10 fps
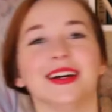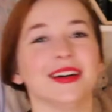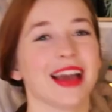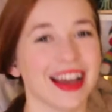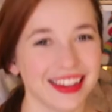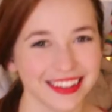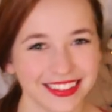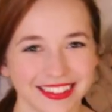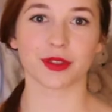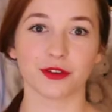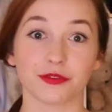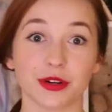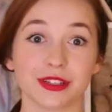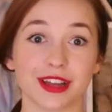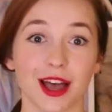Okay,
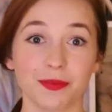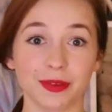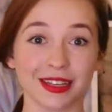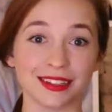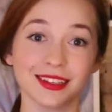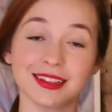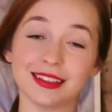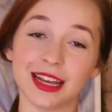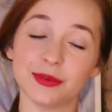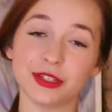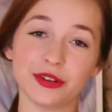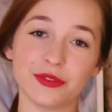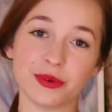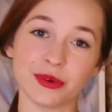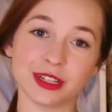first up is Language of
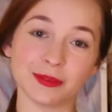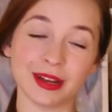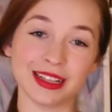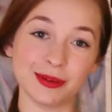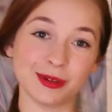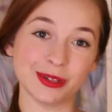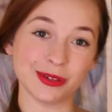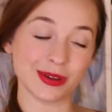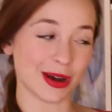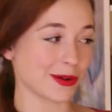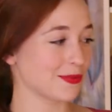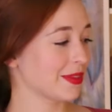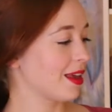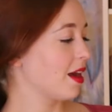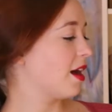Thorns by Leigh Bardugo.
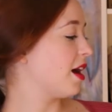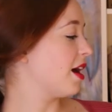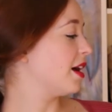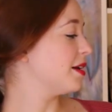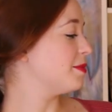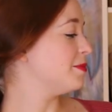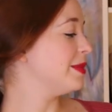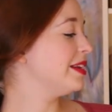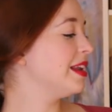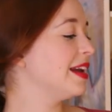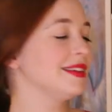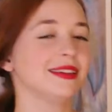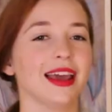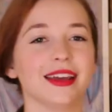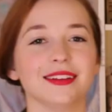Uh, Midnight
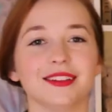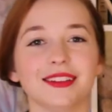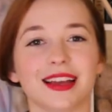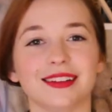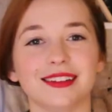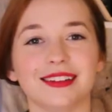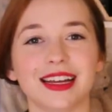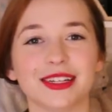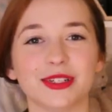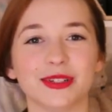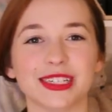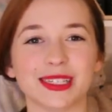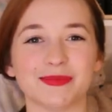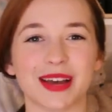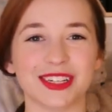Tales and Dangerous
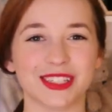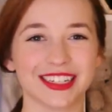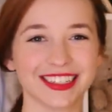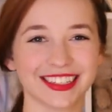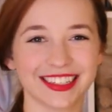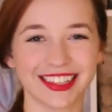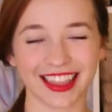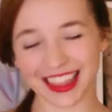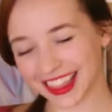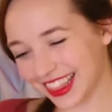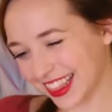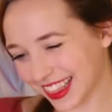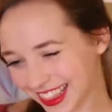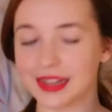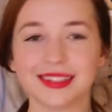Magic.
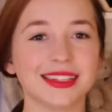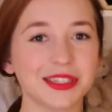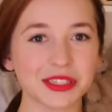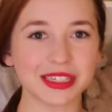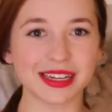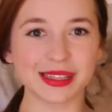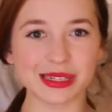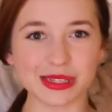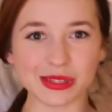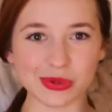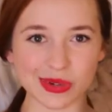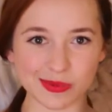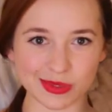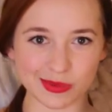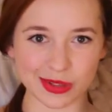Essentially, this is the
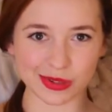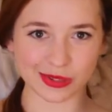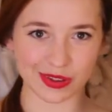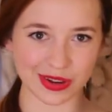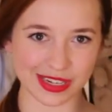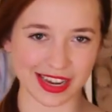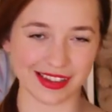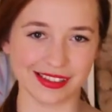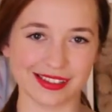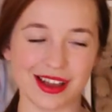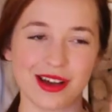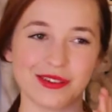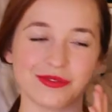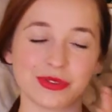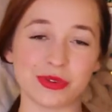Grimm's Brothers fairy tales
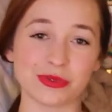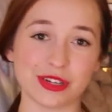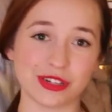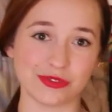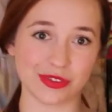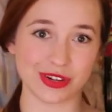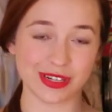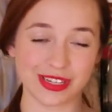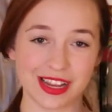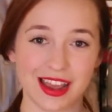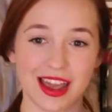of the Grishaverse.